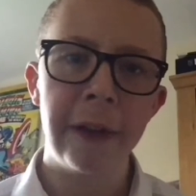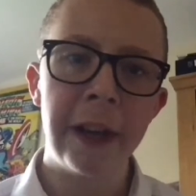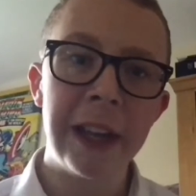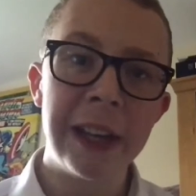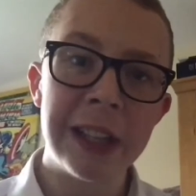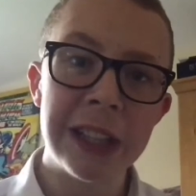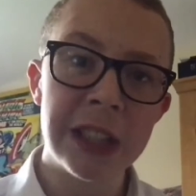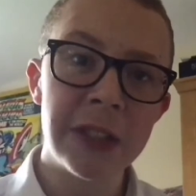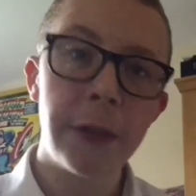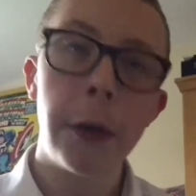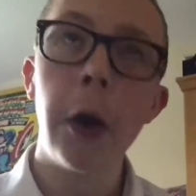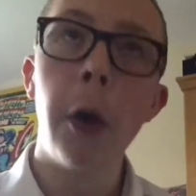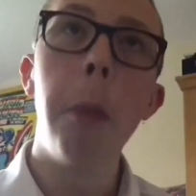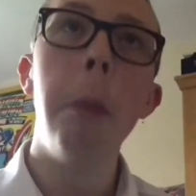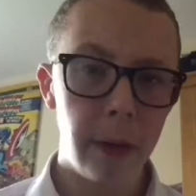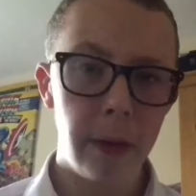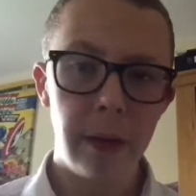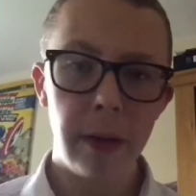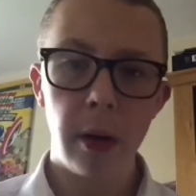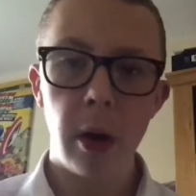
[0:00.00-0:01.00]
in this film,
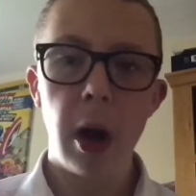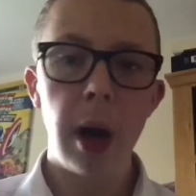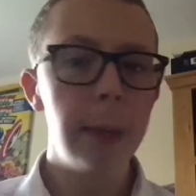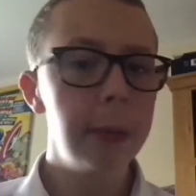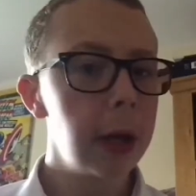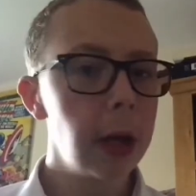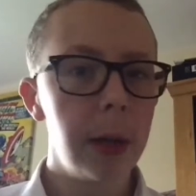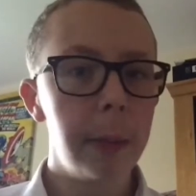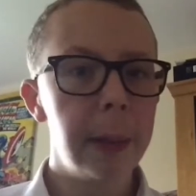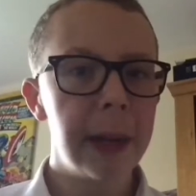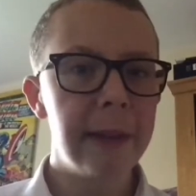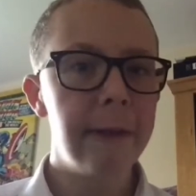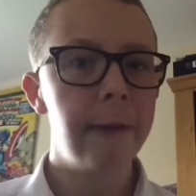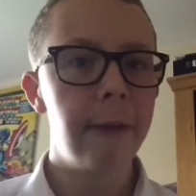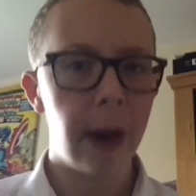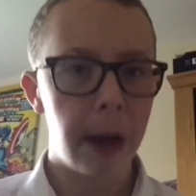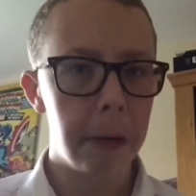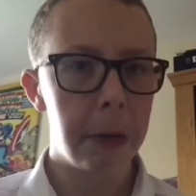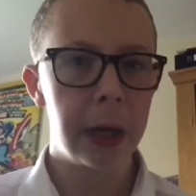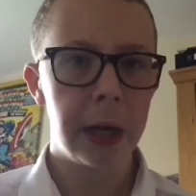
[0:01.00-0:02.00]
I'm going to be
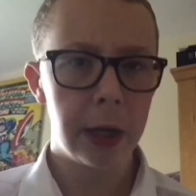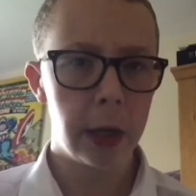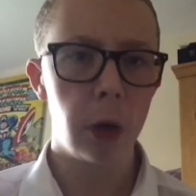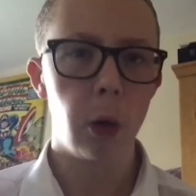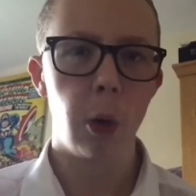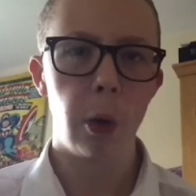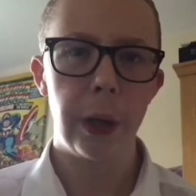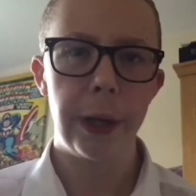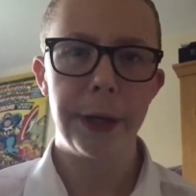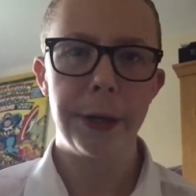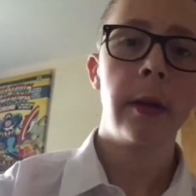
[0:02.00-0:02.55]
very annoyed.